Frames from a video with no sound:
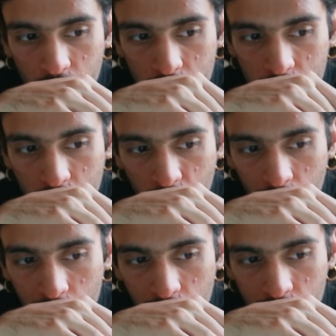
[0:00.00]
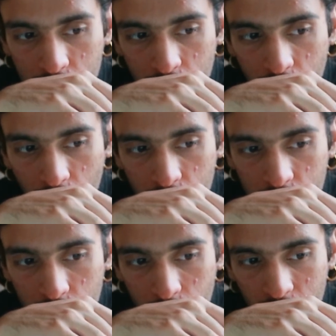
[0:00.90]
is definitely listed as
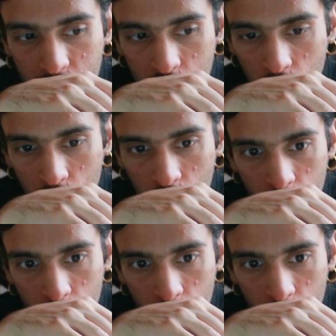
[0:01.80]
a base note.